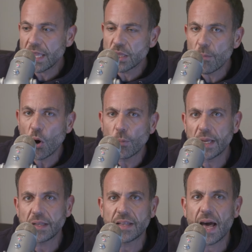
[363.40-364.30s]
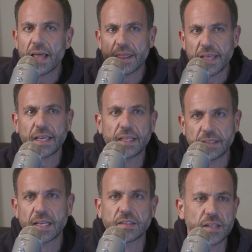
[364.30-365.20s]
and the moment, not thinking
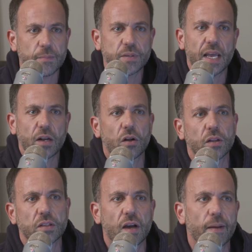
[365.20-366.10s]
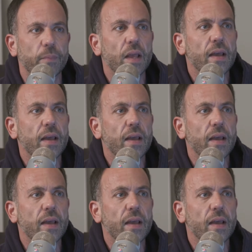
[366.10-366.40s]
10 steps ahead all the time.